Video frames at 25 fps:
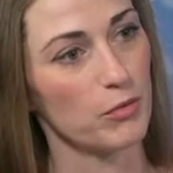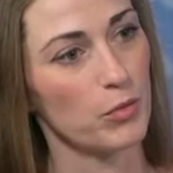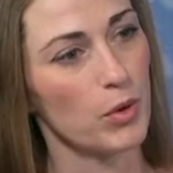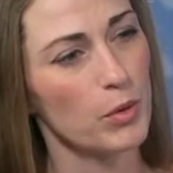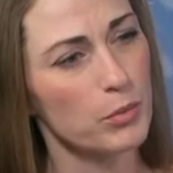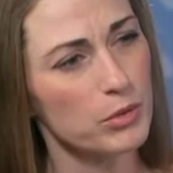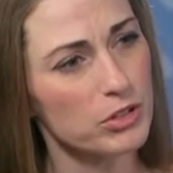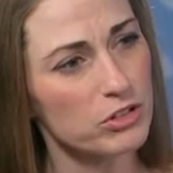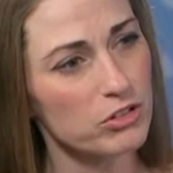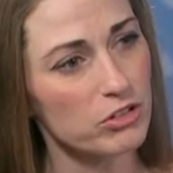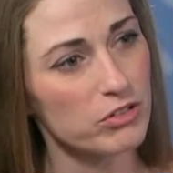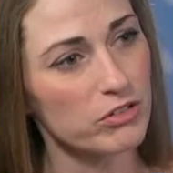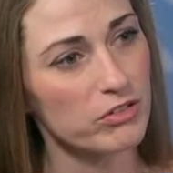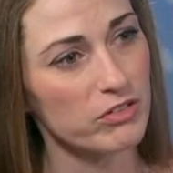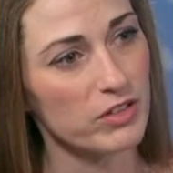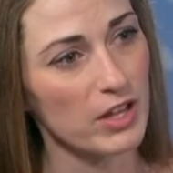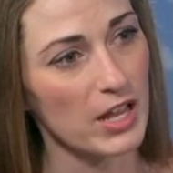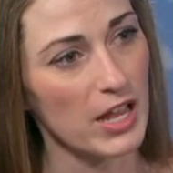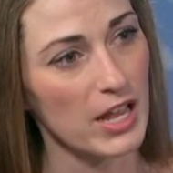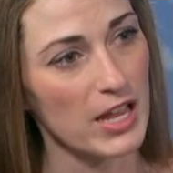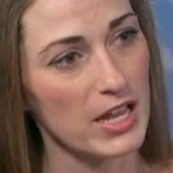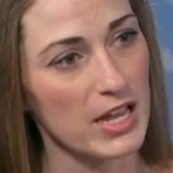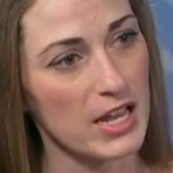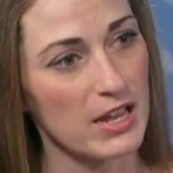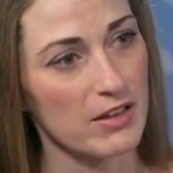what would you
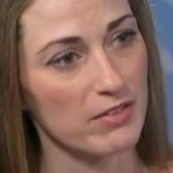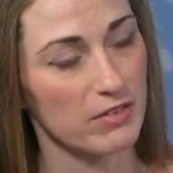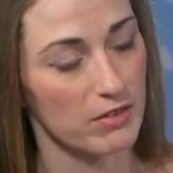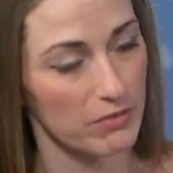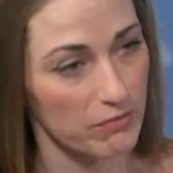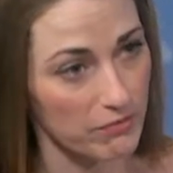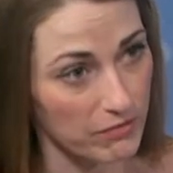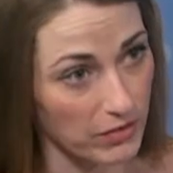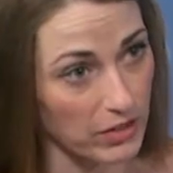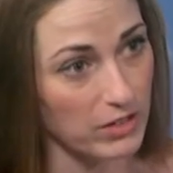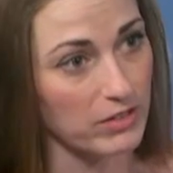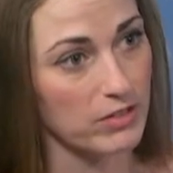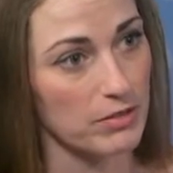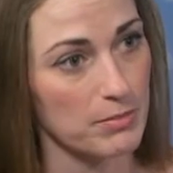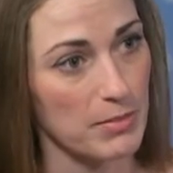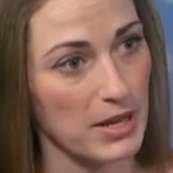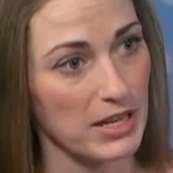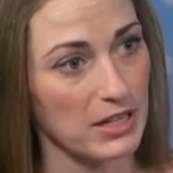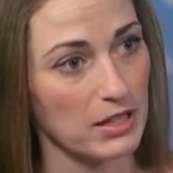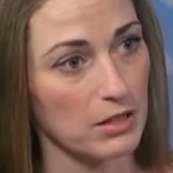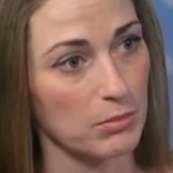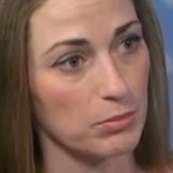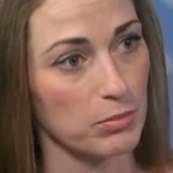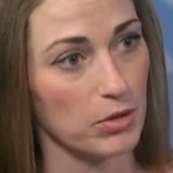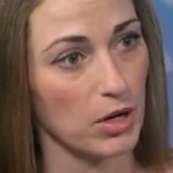say is the
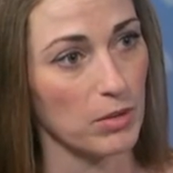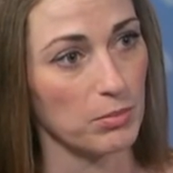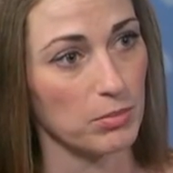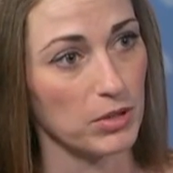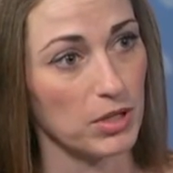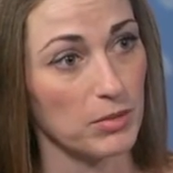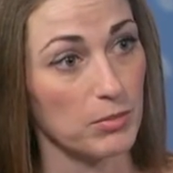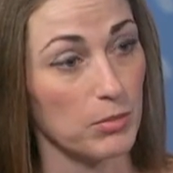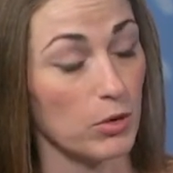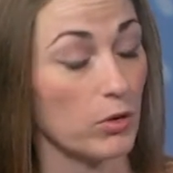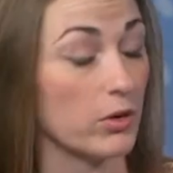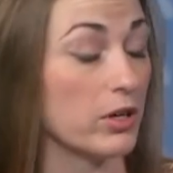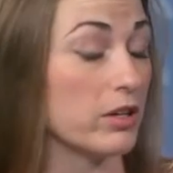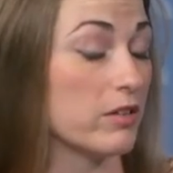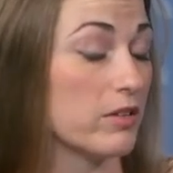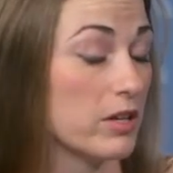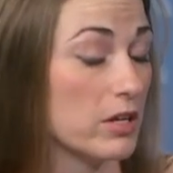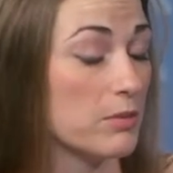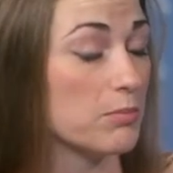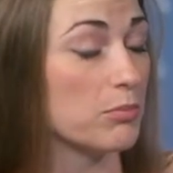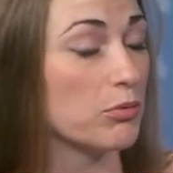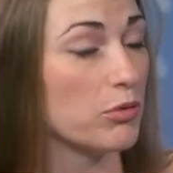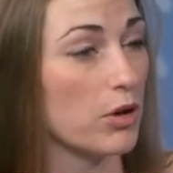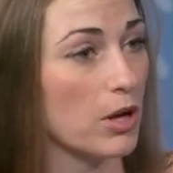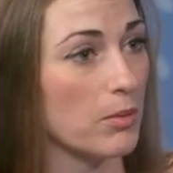fundamental problem, or
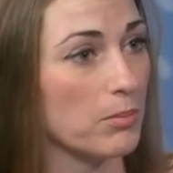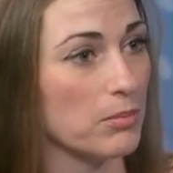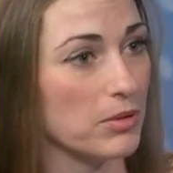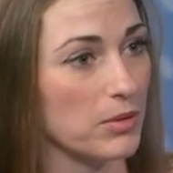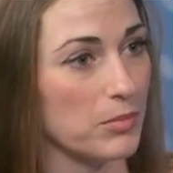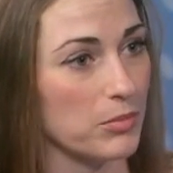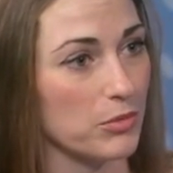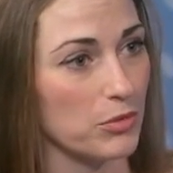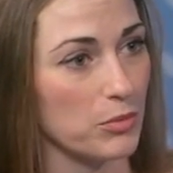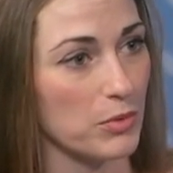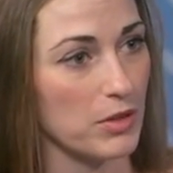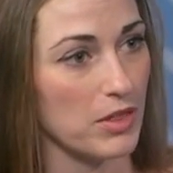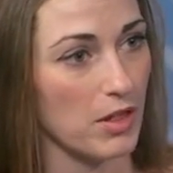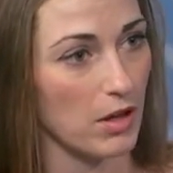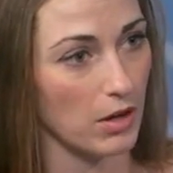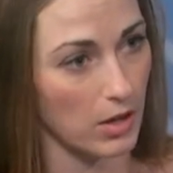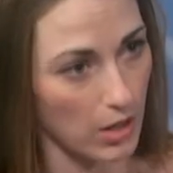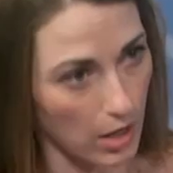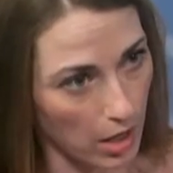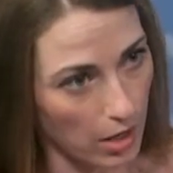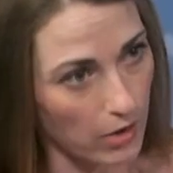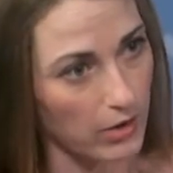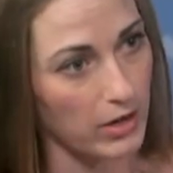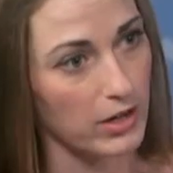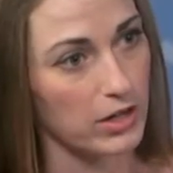indeed problems, with our
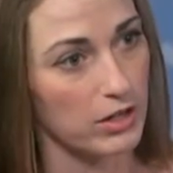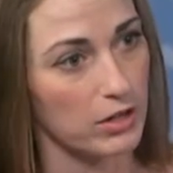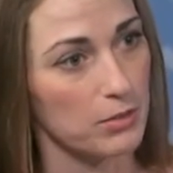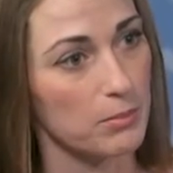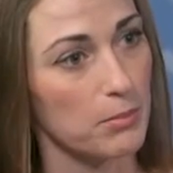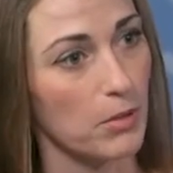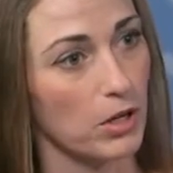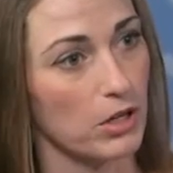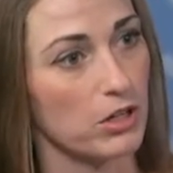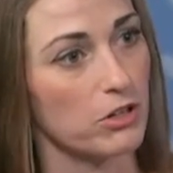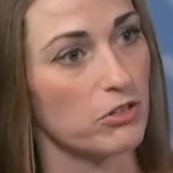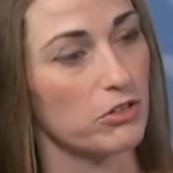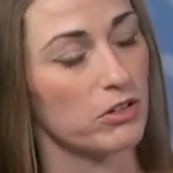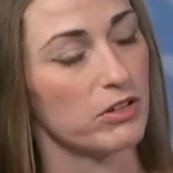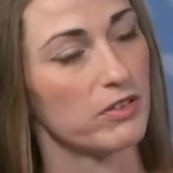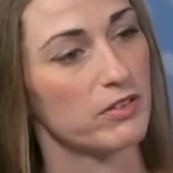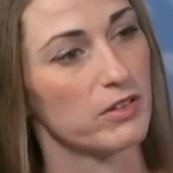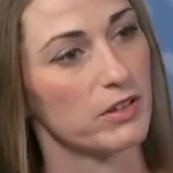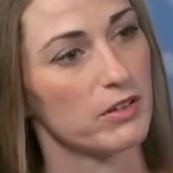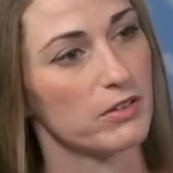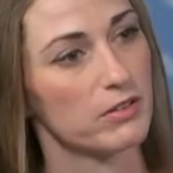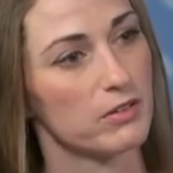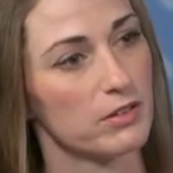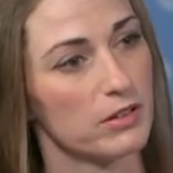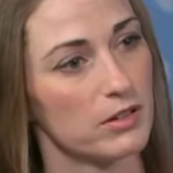current monetary
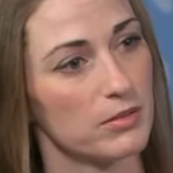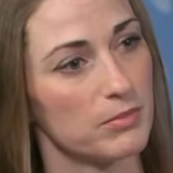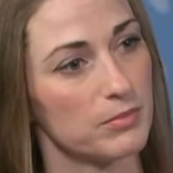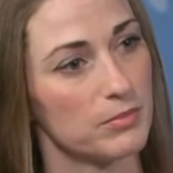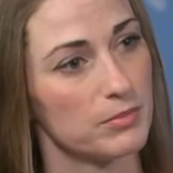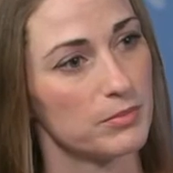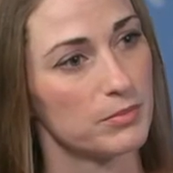system?